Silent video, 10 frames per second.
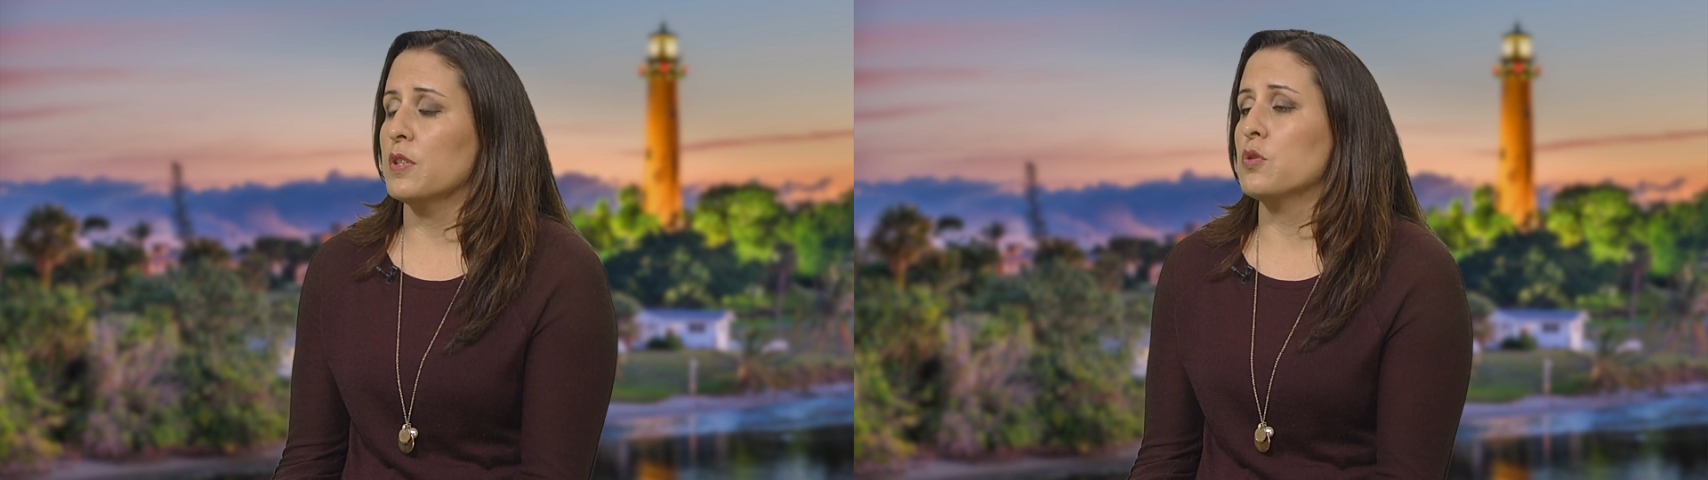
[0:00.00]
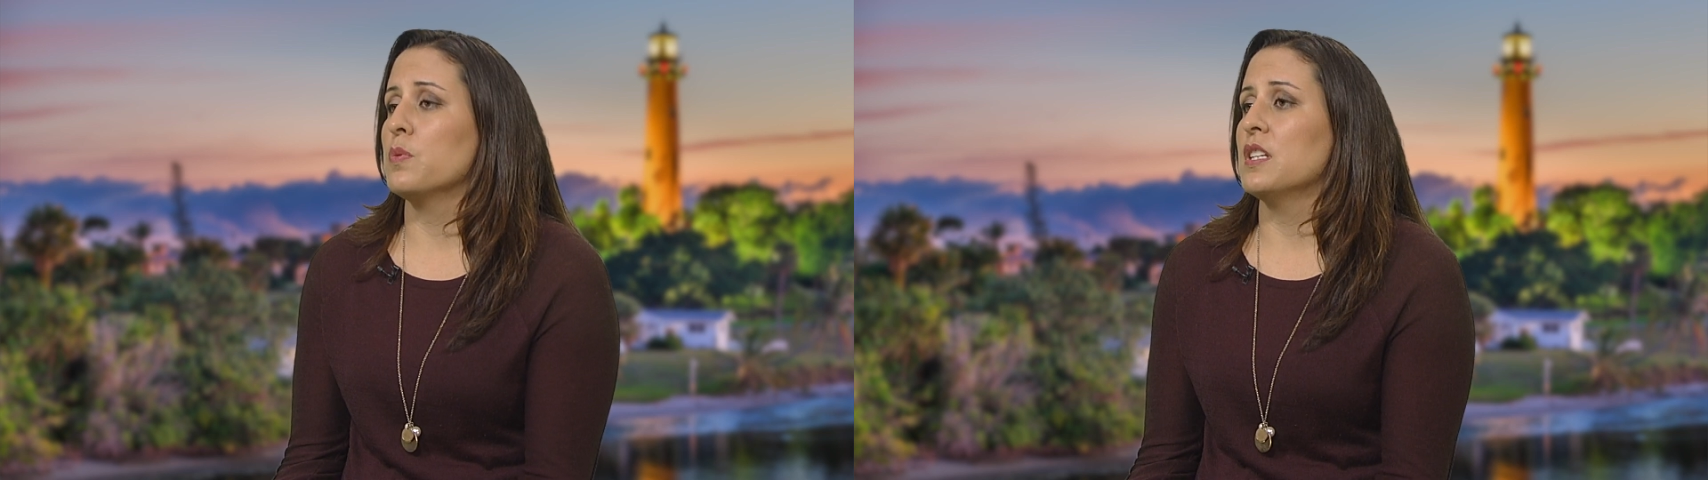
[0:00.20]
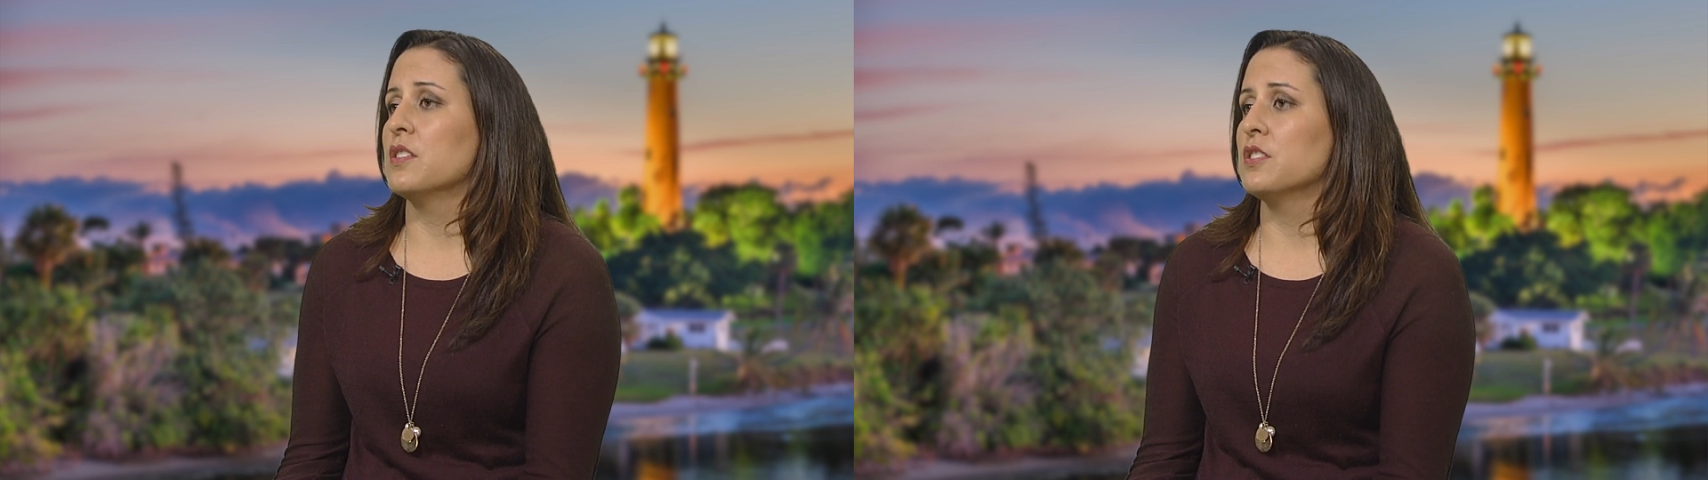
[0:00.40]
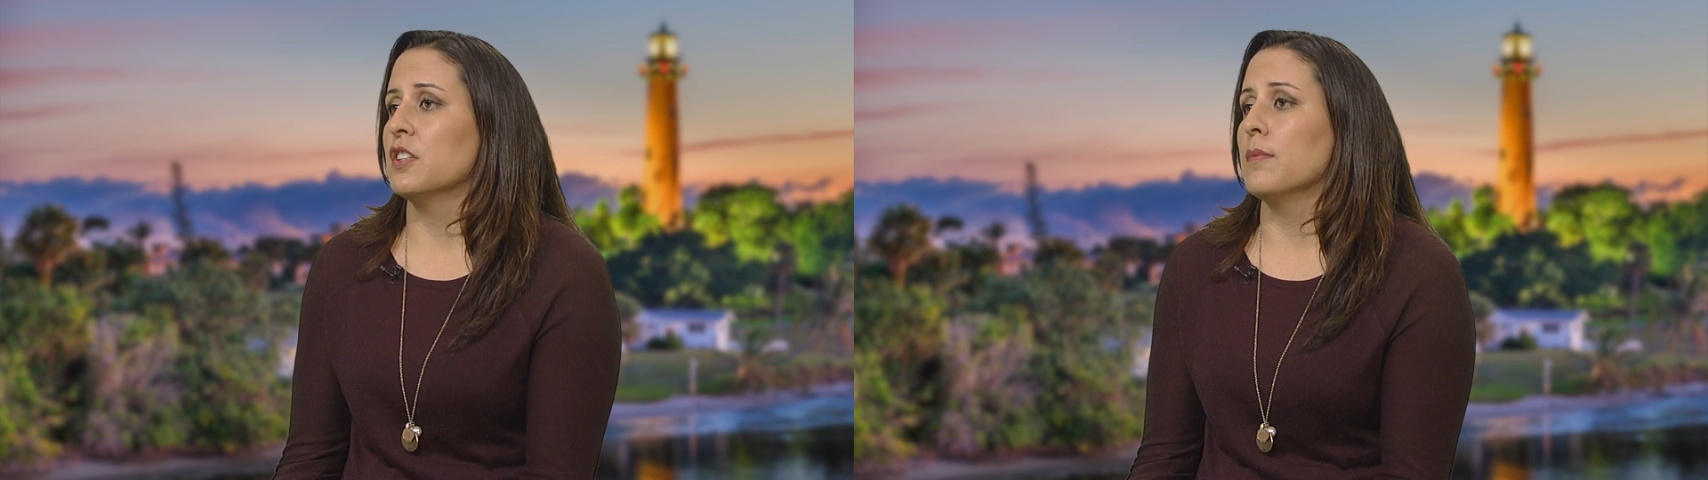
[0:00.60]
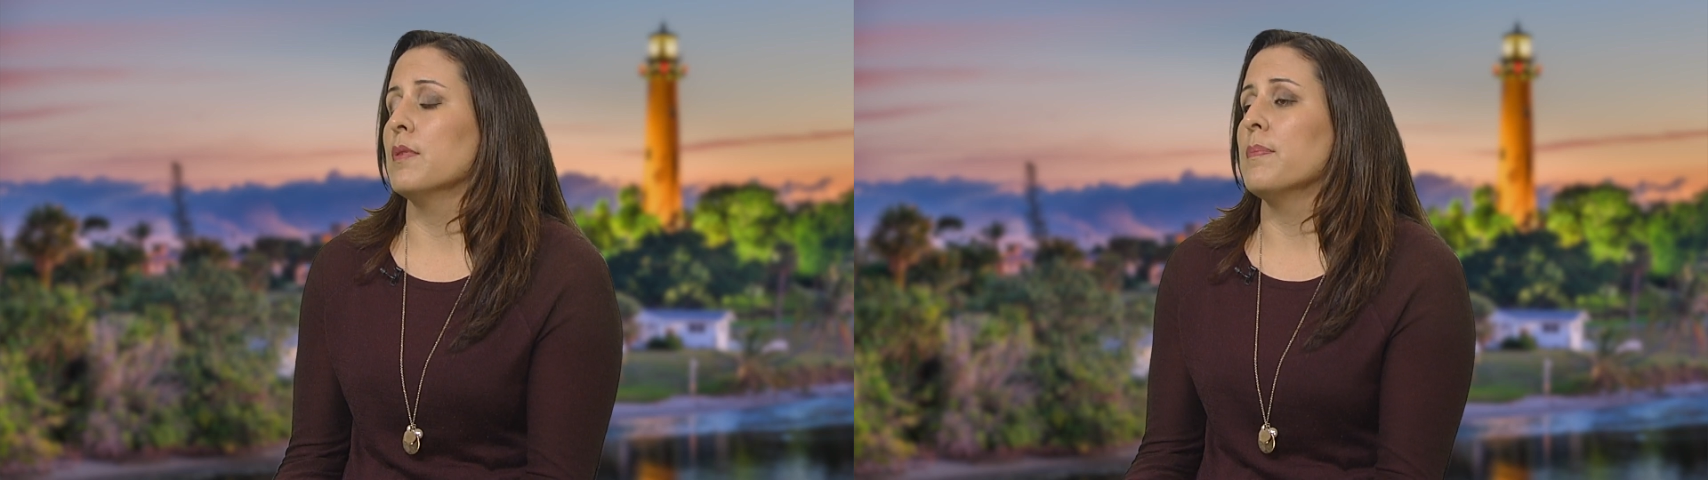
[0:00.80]
which we
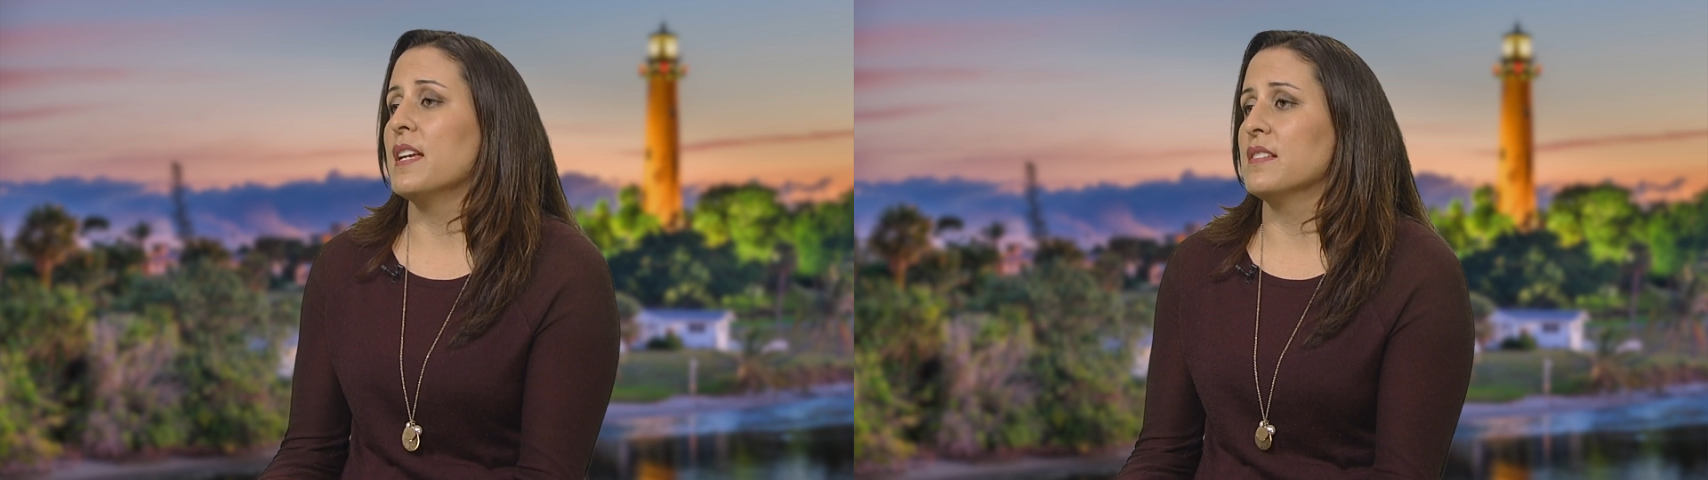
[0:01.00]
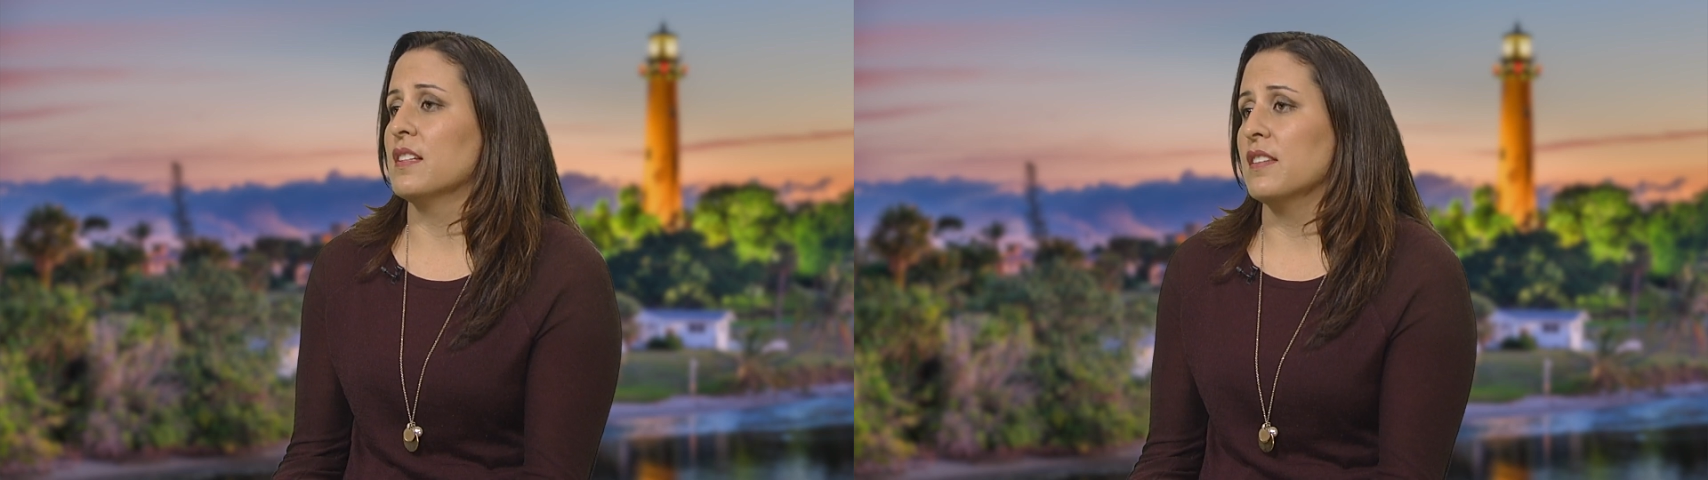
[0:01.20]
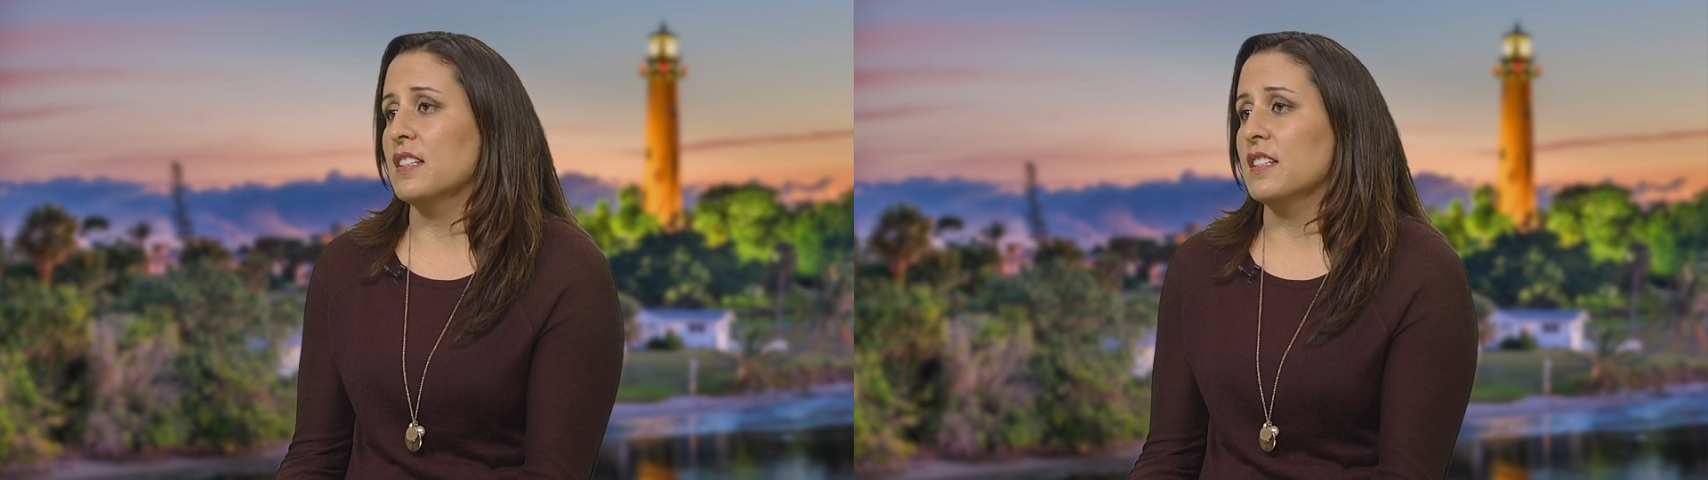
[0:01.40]
determine based